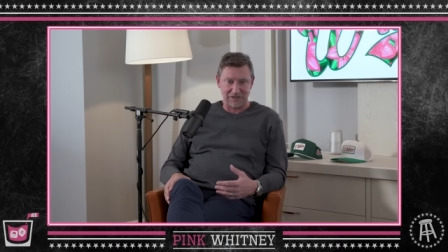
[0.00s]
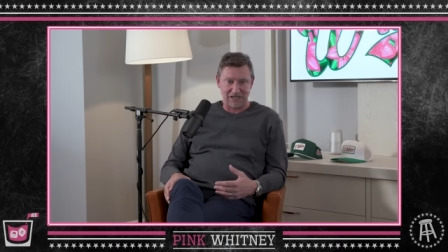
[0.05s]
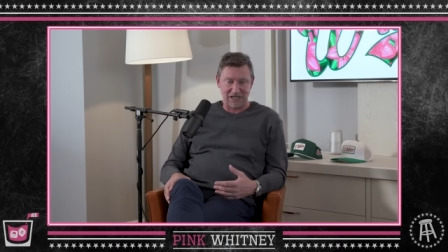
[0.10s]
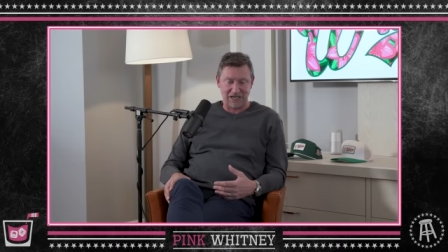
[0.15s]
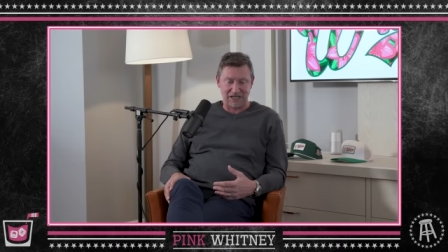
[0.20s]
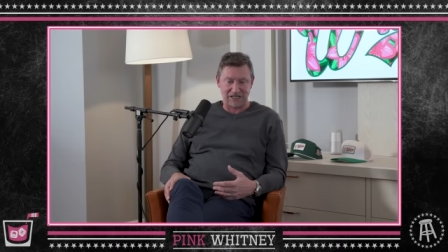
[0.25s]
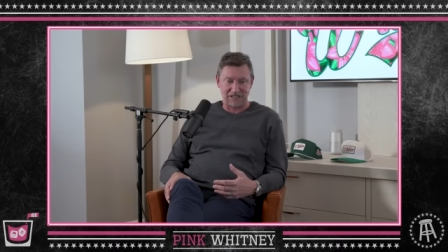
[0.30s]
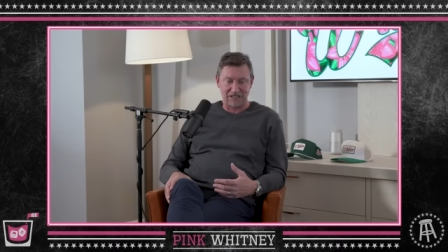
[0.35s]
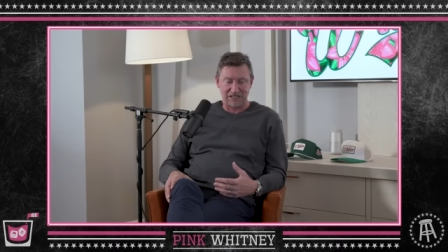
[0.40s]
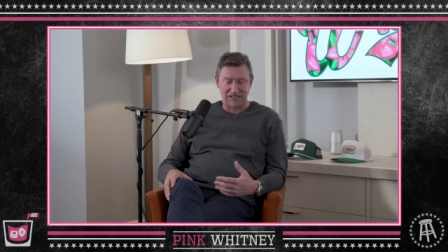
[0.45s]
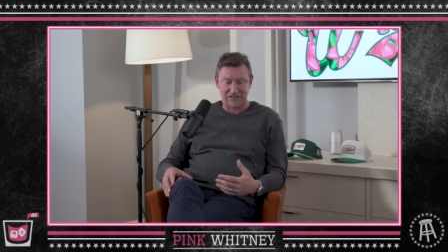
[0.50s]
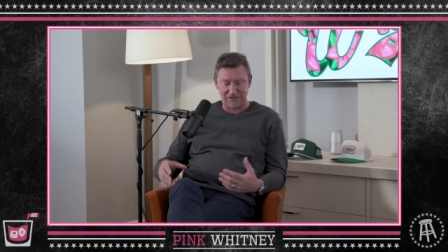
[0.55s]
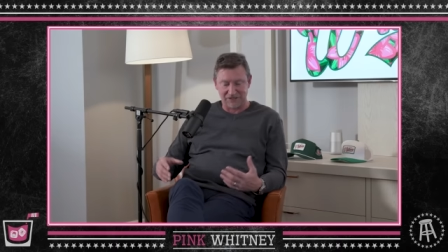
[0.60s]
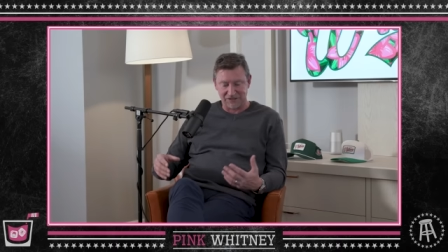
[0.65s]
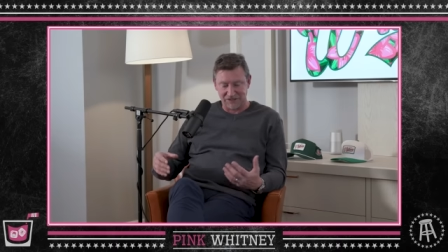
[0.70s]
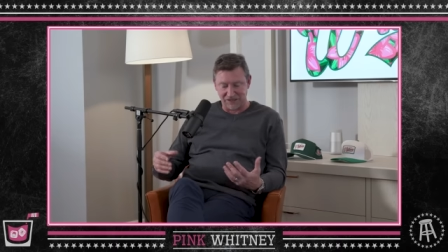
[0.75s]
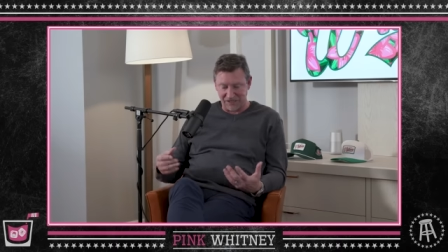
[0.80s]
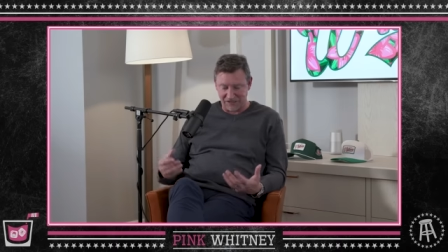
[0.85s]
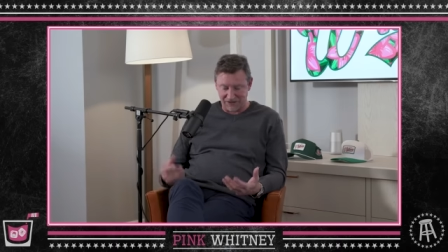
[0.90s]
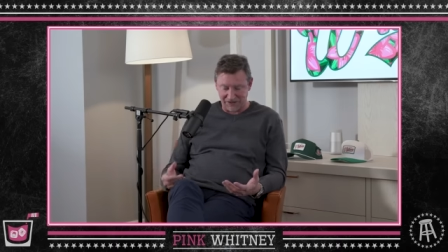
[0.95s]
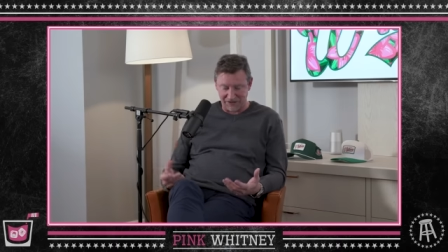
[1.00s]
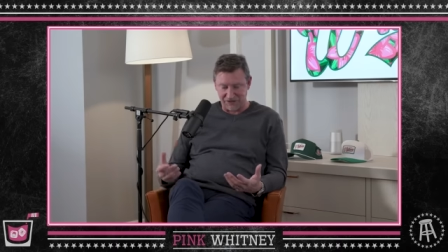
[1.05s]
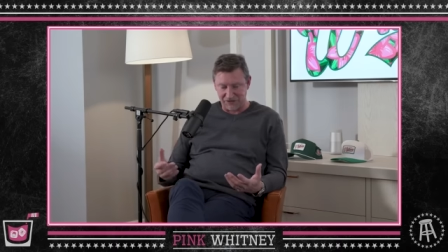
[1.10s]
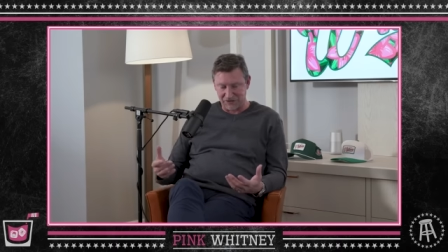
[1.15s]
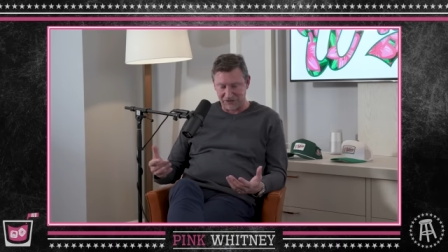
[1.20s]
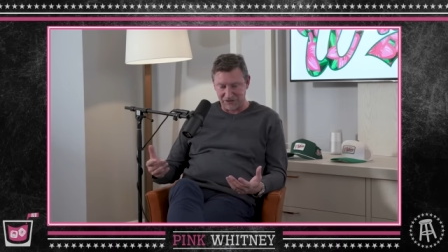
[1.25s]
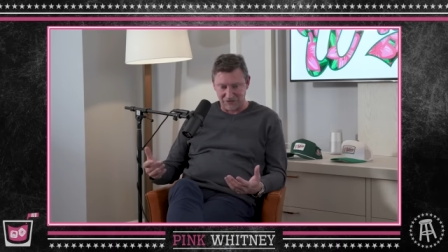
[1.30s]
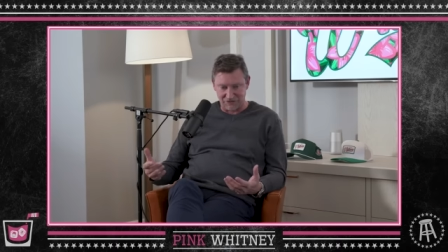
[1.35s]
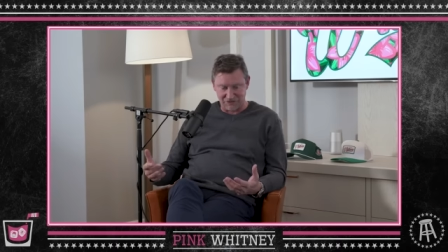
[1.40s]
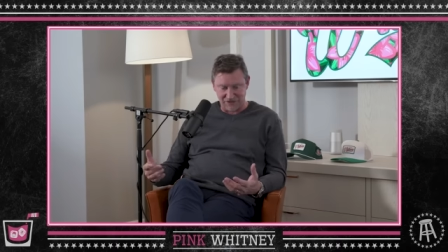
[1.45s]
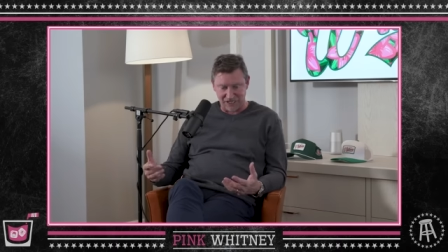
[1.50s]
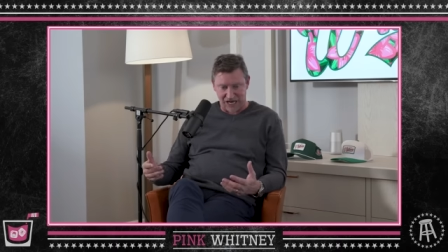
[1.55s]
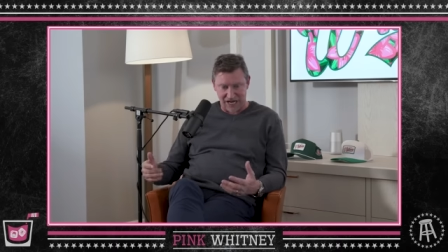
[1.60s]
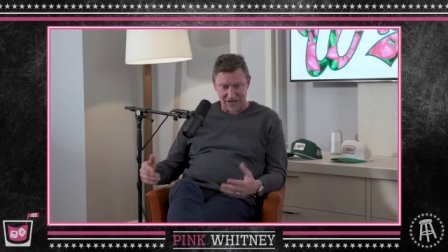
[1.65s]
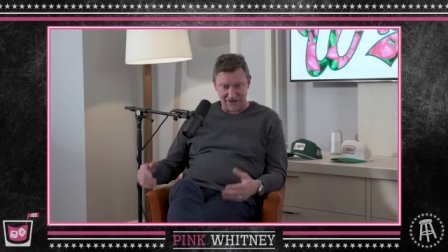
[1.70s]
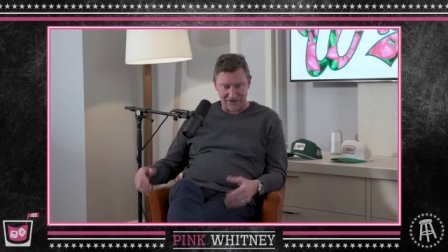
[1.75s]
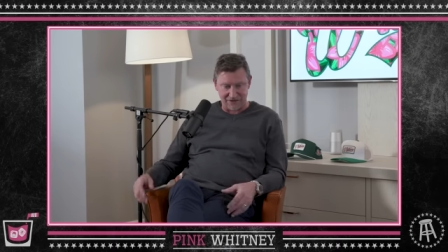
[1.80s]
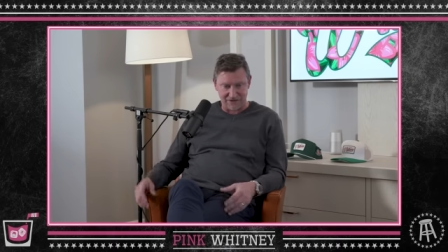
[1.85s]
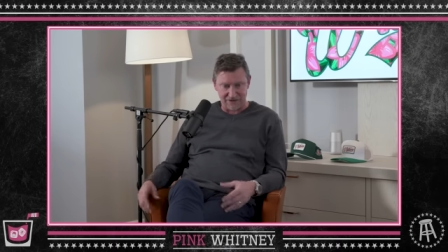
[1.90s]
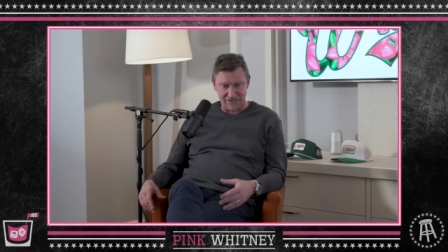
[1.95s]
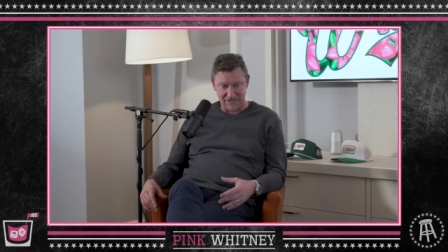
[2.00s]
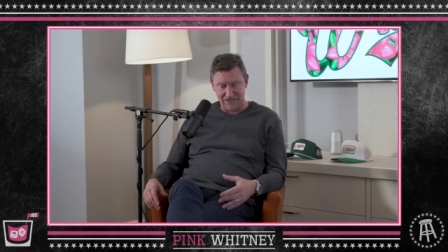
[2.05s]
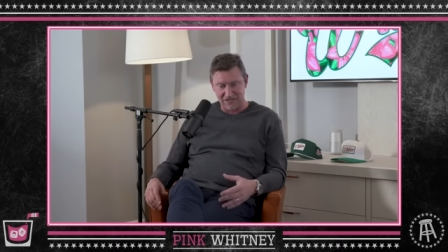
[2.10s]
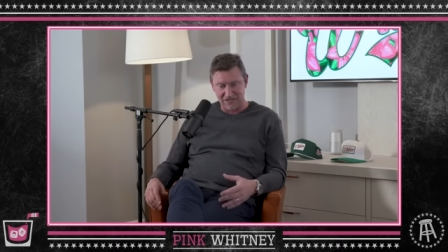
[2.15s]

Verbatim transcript: you kind of like you're sitting there. You're so tired